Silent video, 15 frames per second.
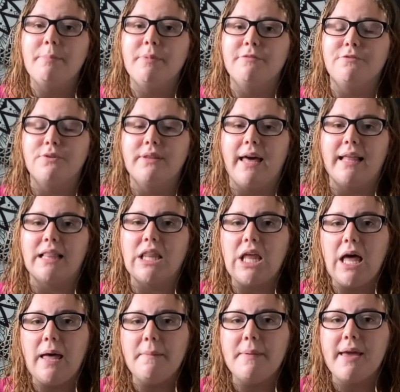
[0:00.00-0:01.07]
for that
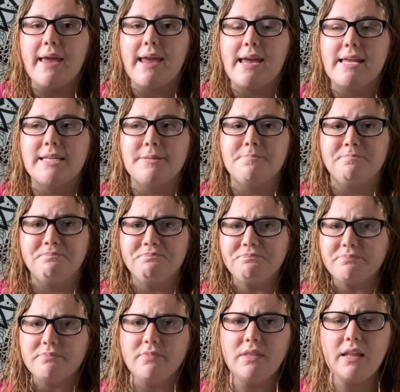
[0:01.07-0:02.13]
club, and
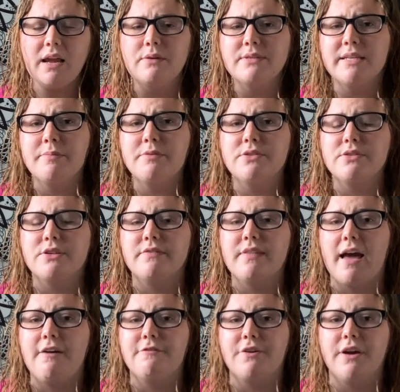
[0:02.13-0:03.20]
I was able to serve
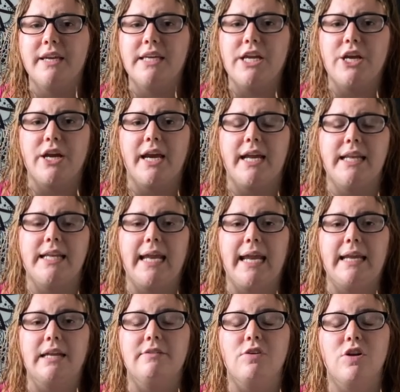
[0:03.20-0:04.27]
that for a year and
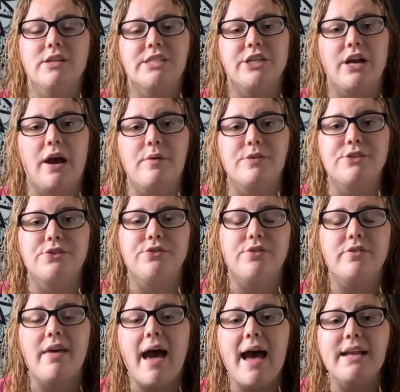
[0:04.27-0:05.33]
gain volunteer hours through
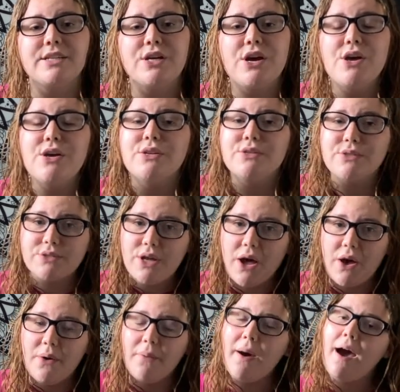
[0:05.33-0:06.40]
that.
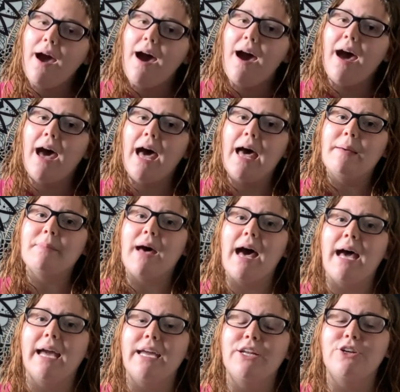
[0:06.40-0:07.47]
So
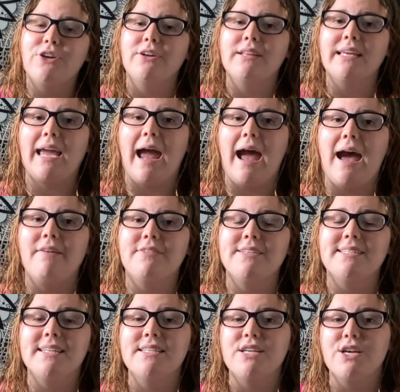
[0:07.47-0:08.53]
I currently have
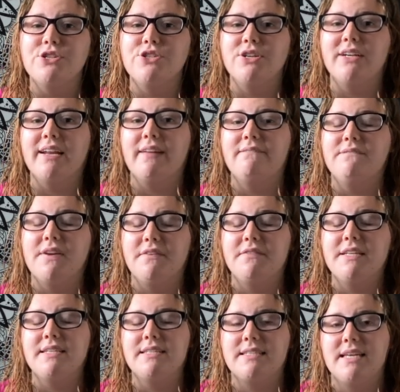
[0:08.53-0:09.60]

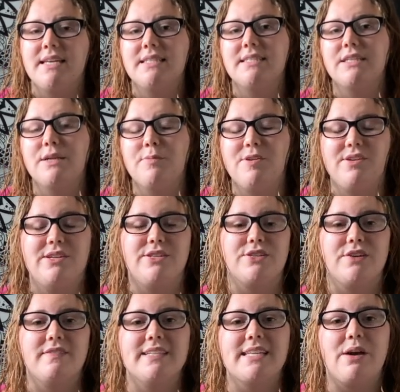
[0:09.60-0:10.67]
656 community
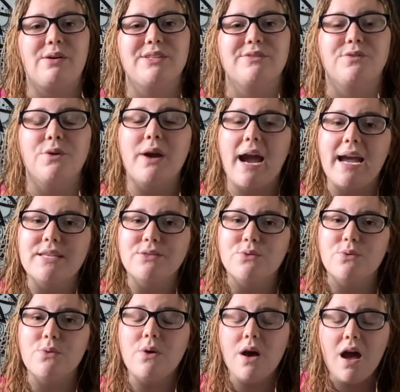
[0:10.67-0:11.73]
service hours for high
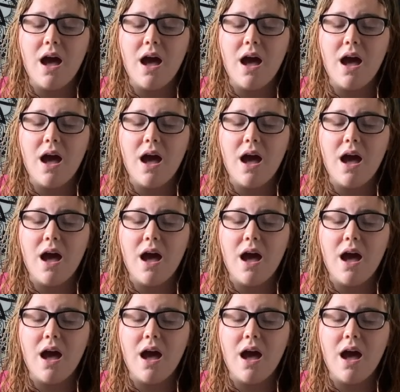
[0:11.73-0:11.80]
school.